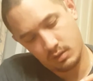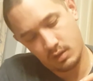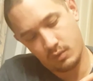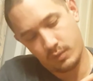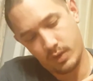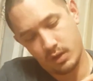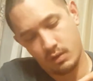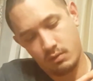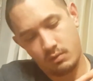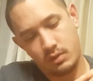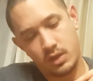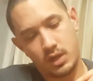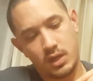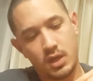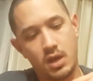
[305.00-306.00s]
There we go.
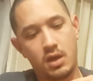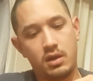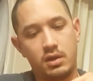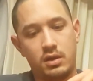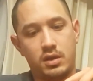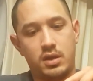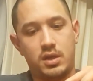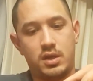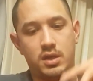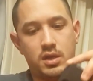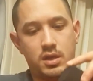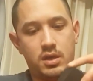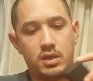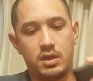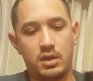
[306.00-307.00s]
Thank God.
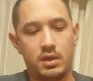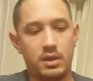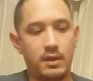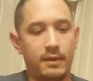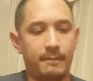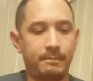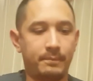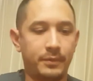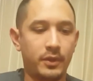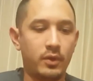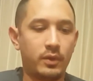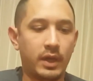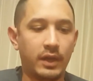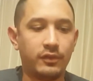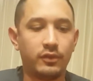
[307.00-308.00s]

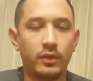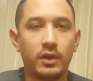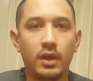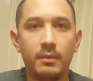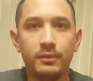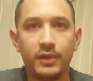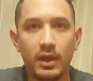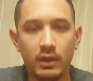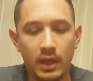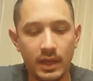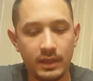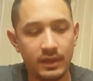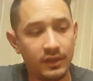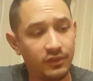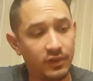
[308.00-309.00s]
Okay, so it comes out
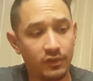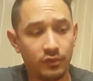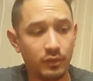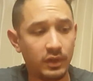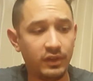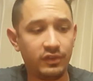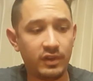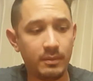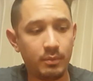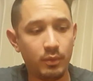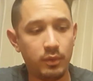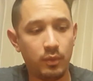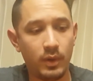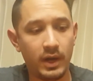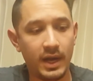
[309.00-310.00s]
like this, and it's really simple
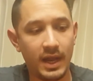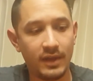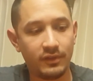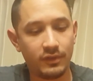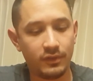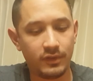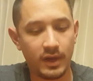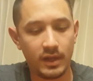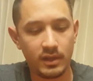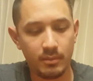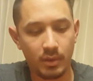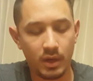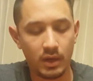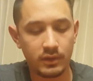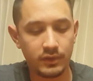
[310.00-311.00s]
with what it has inside the
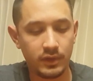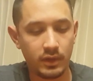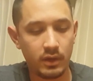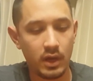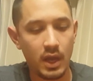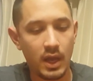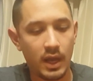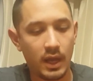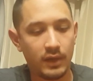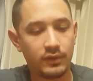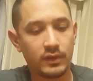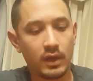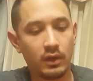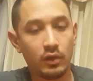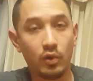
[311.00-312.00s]
box here. It's
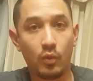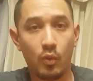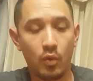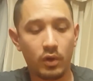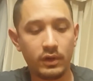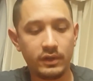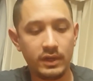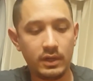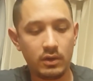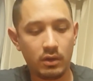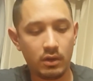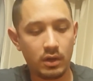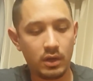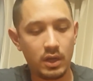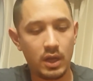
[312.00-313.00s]
got a little warranty
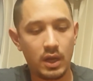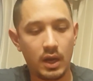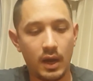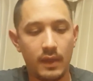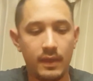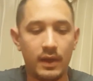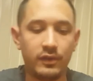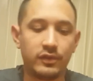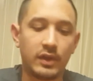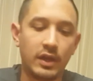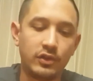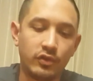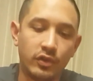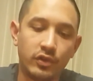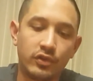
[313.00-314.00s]
card, and then it's
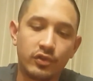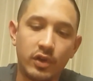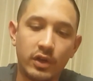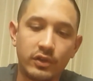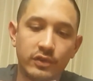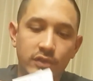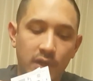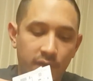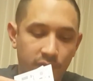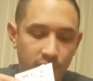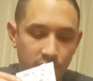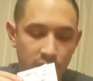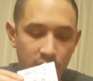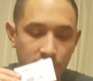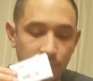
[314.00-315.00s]
got your instructions,
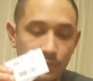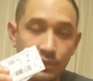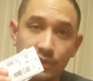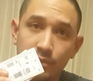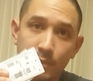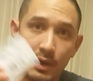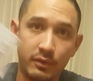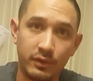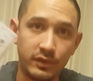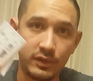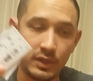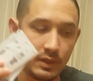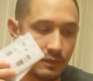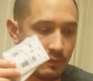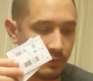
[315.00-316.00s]
obviously. This is just my
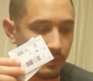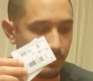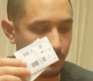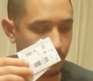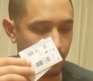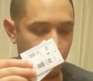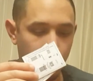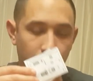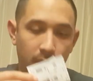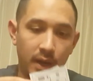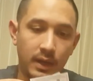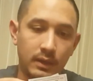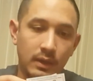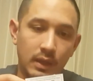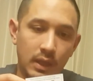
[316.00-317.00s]
receipt from
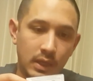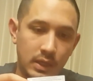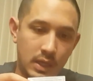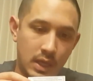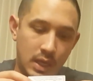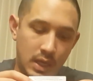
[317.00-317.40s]
buying the light.